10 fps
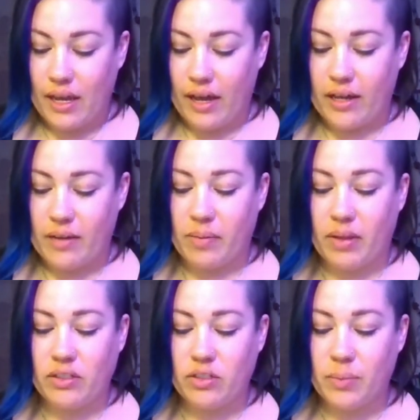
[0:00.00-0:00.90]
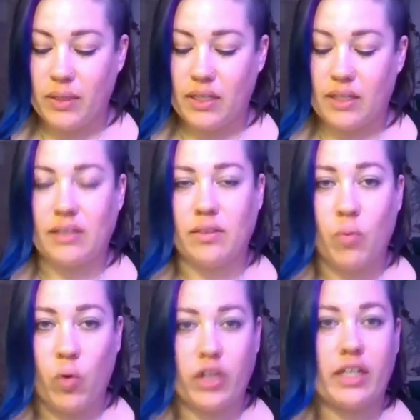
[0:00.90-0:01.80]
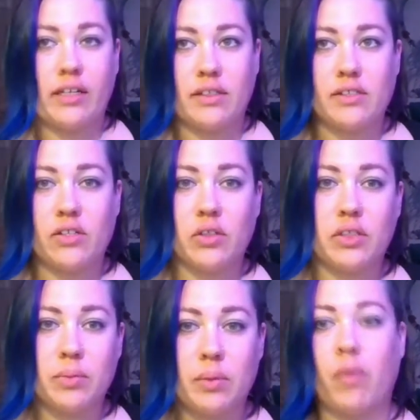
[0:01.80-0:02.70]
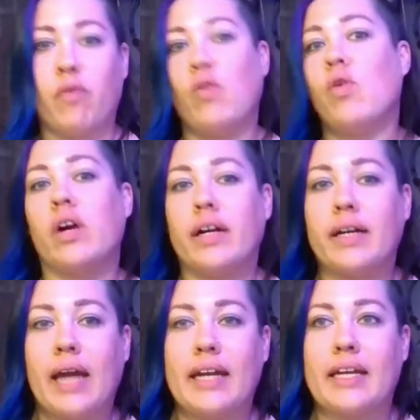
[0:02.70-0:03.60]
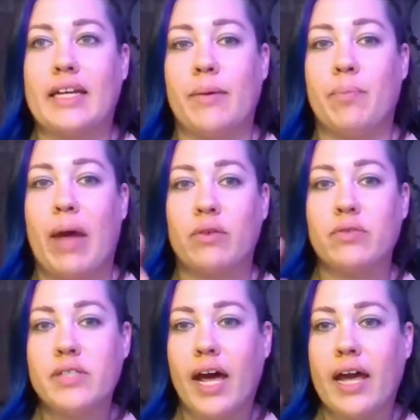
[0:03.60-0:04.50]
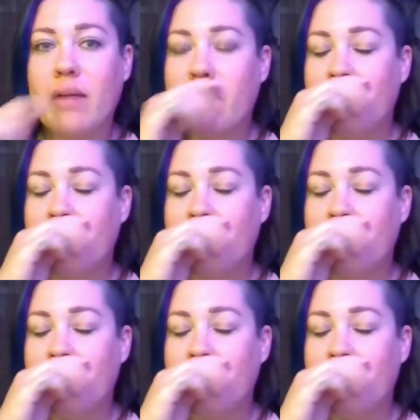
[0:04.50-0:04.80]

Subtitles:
a little bit in the morning, so a little bit before 9 a.m. Mountain Time.